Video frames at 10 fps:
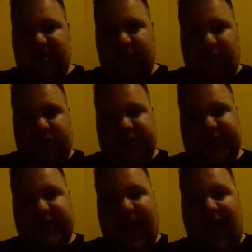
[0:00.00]
as much
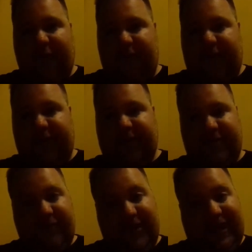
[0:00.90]
as everyone else
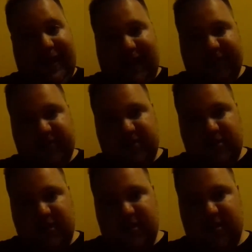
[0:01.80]
is freaking out.
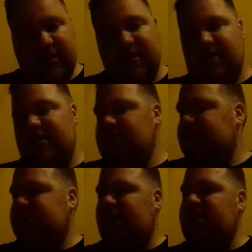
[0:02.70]

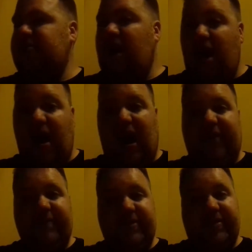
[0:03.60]
So
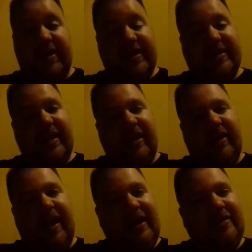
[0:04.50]
I'm going to see
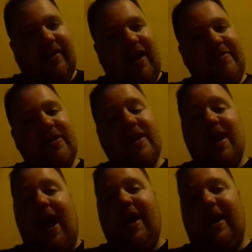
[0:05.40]
you next time
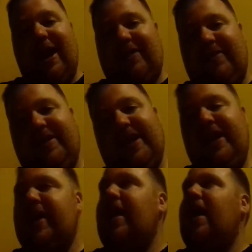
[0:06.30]
and the next video.
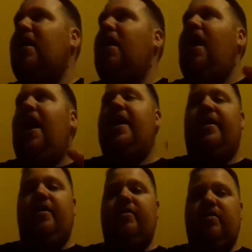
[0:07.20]
And
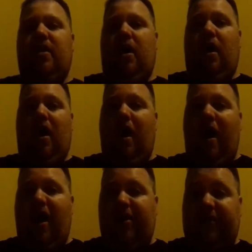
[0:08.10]

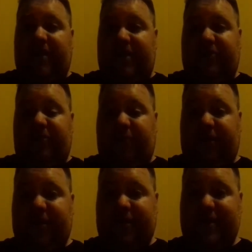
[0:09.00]
I'm going to enjoy
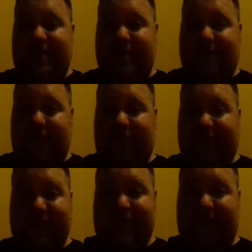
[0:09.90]
my
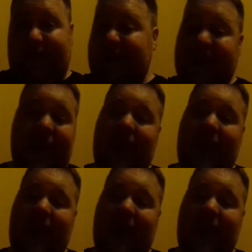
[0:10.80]
rest of the night